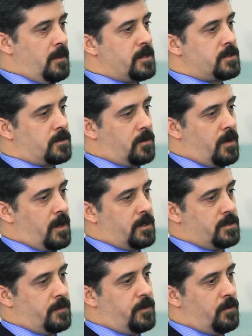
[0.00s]
That's correct,
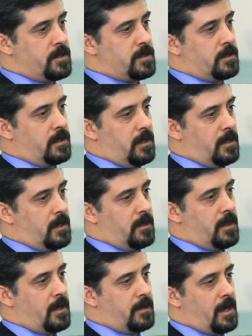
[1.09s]
because if there is a leak,
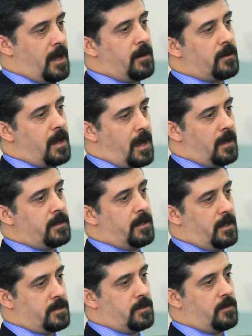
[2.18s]
that entire
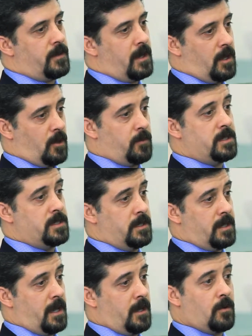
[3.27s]
contents of that LPG
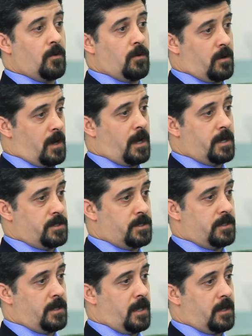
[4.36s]
tank or
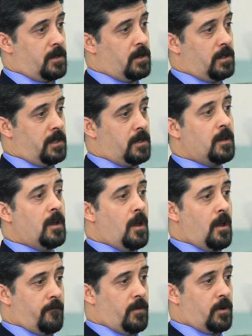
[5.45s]
hydrogen tank could leak
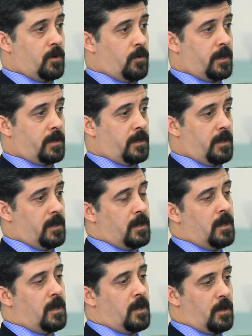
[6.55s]
very quickly,
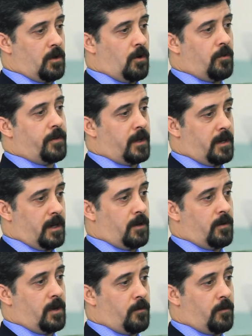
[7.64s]
engulfing an area